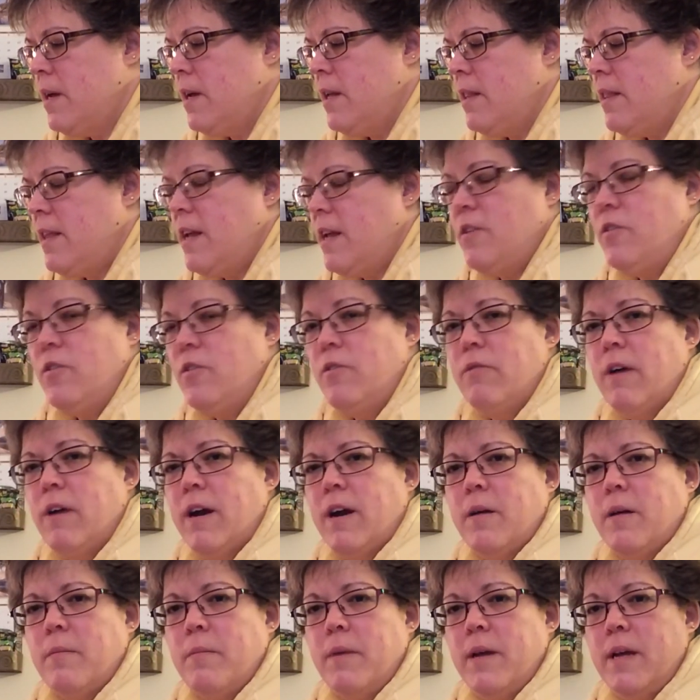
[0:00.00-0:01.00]
They do
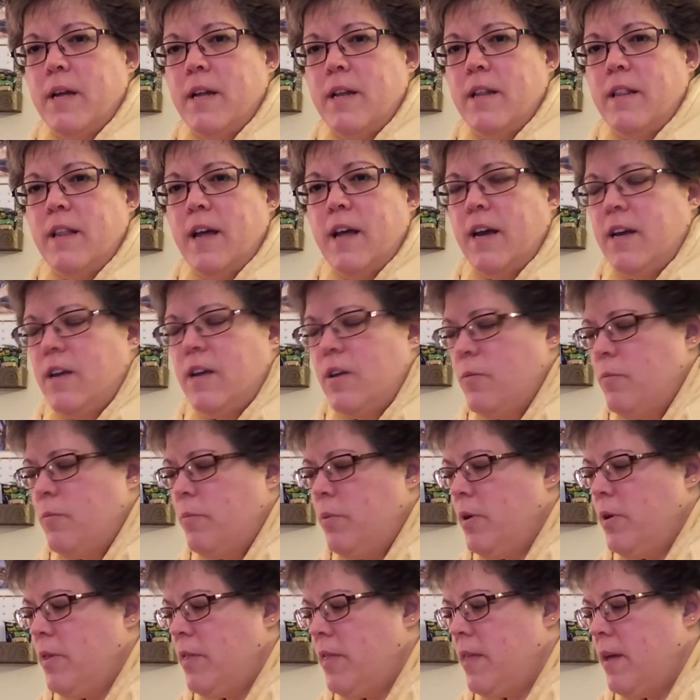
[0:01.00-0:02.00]
recommend that you
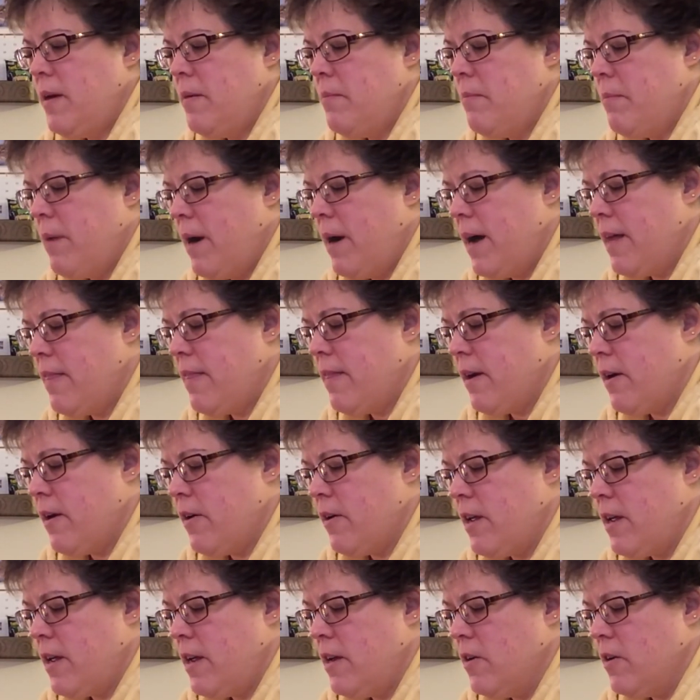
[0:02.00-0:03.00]
put them by their
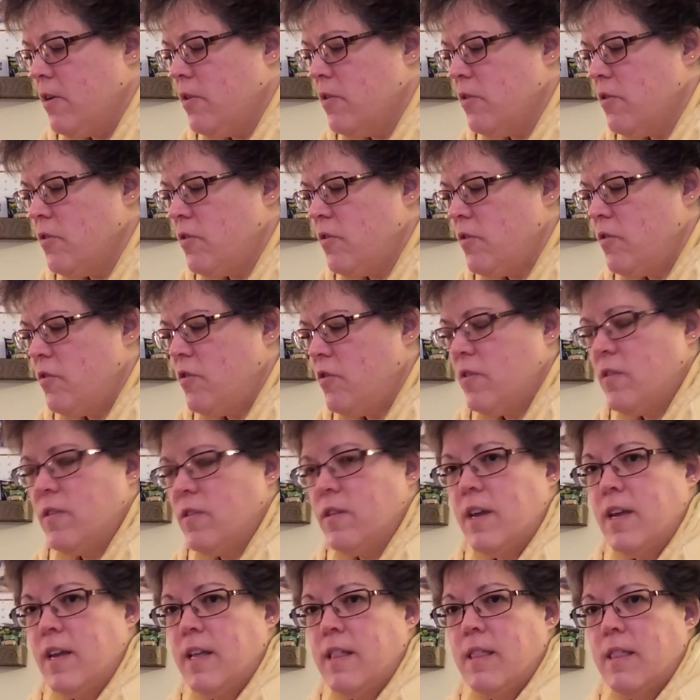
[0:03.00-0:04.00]
ears just to
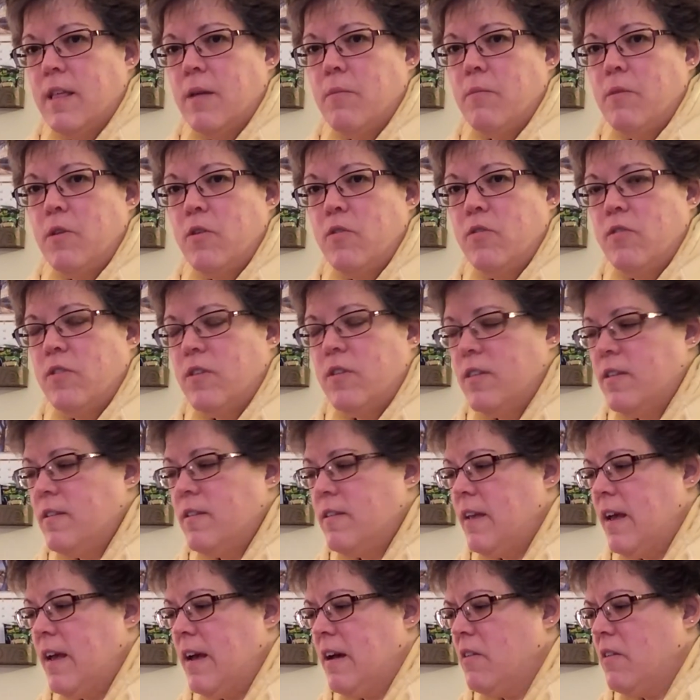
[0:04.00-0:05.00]
get them used to the
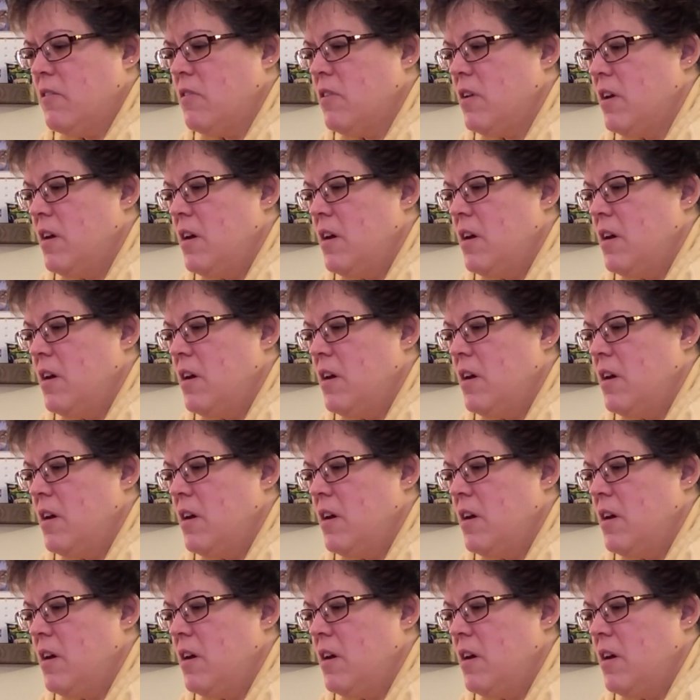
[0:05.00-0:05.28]
sound.